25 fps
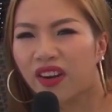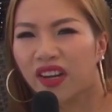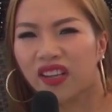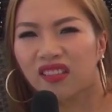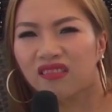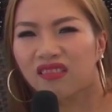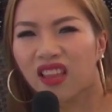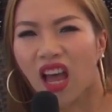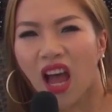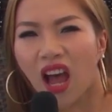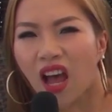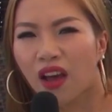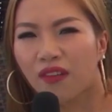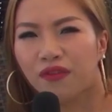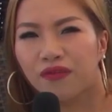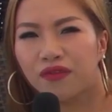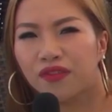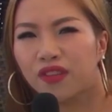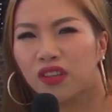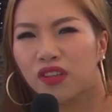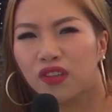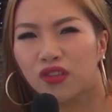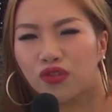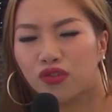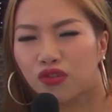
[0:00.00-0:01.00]
very tough
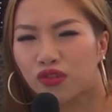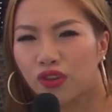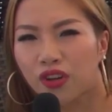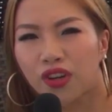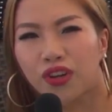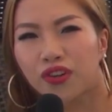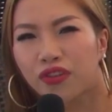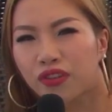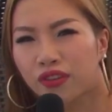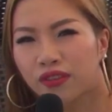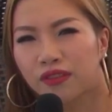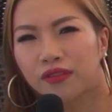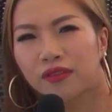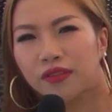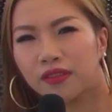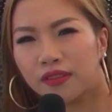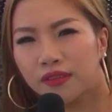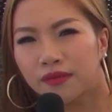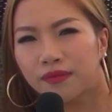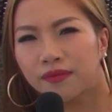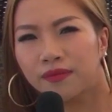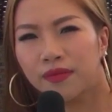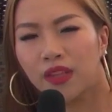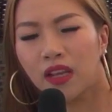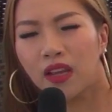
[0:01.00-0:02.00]
the journey
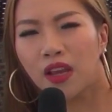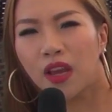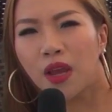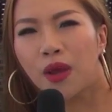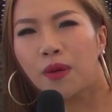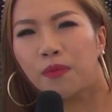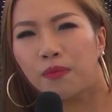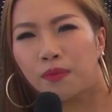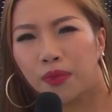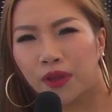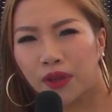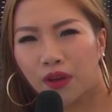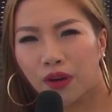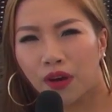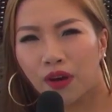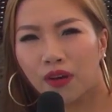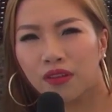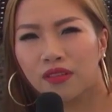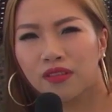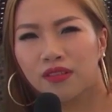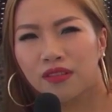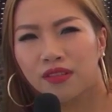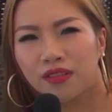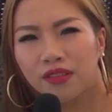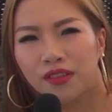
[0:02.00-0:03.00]

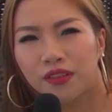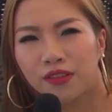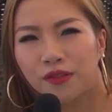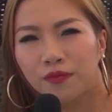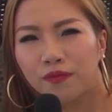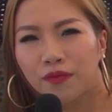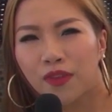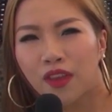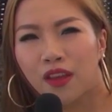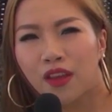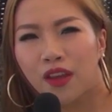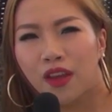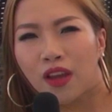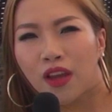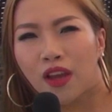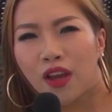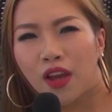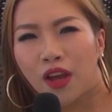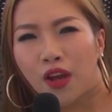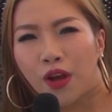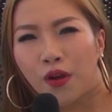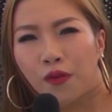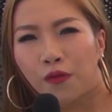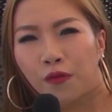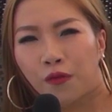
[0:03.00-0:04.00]
because
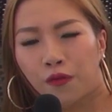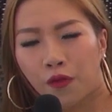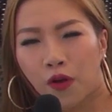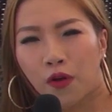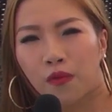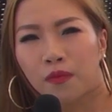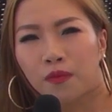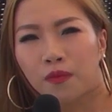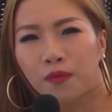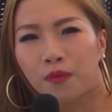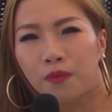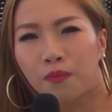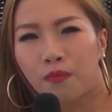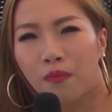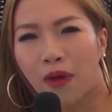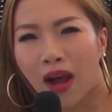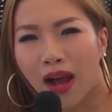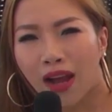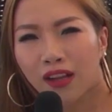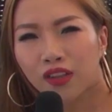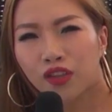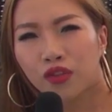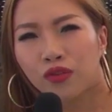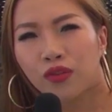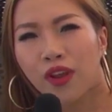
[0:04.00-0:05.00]
from
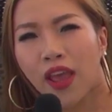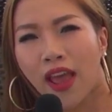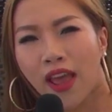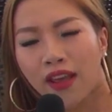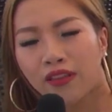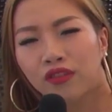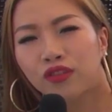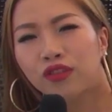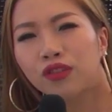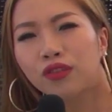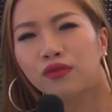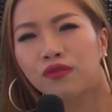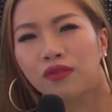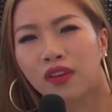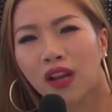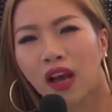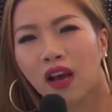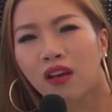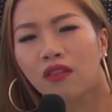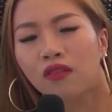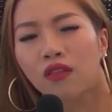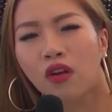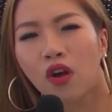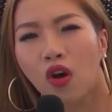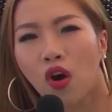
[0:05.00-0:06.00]
March until
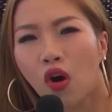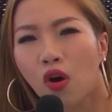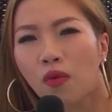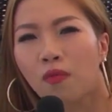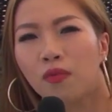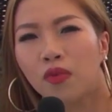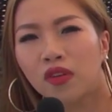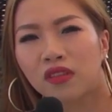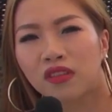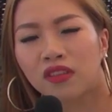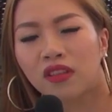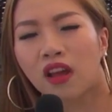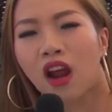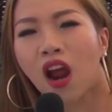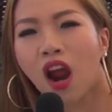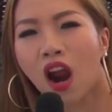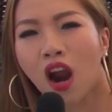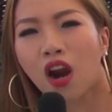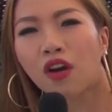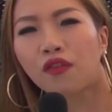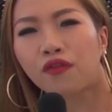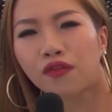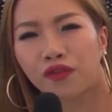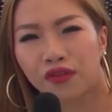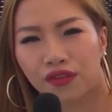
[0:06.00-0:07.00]
now almost a
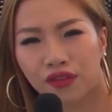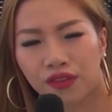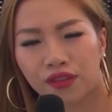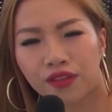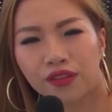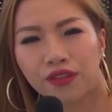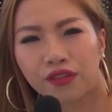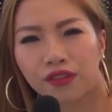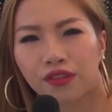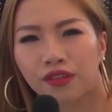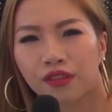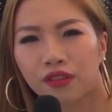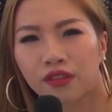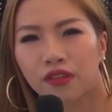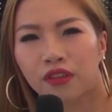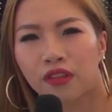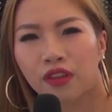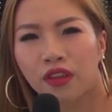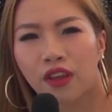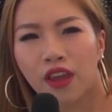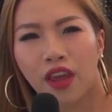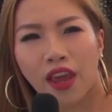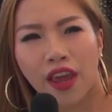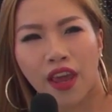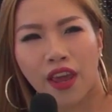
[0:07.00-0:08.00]
half year,
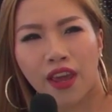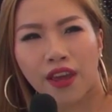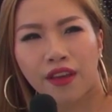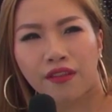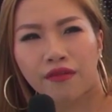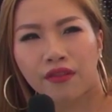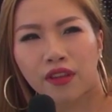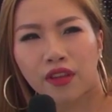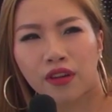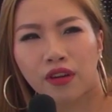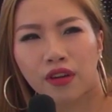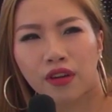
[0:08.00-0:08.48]
and